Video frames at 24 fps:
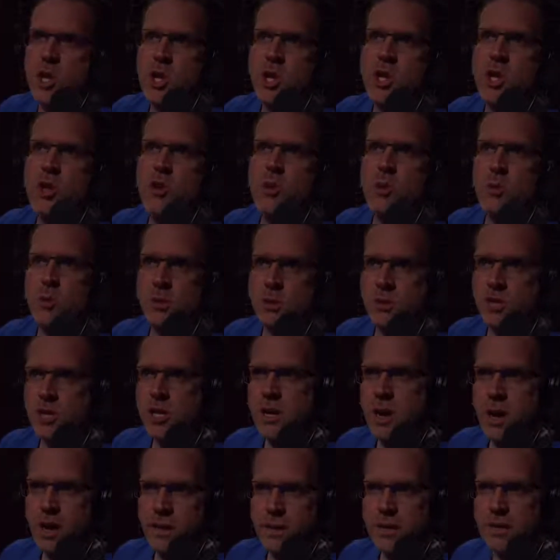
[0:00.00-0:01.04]
huge
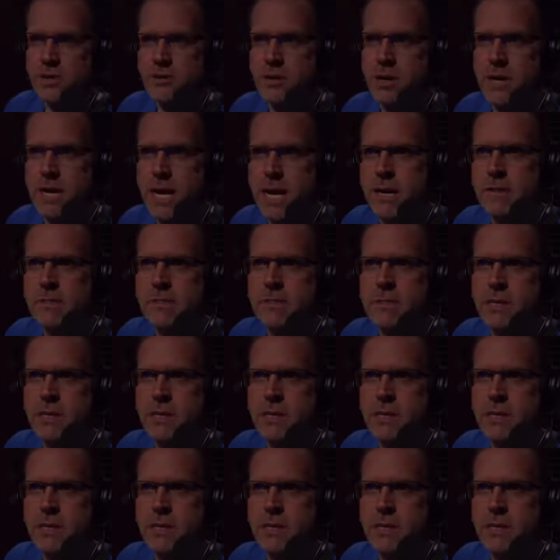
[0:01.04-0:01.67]
on this right now.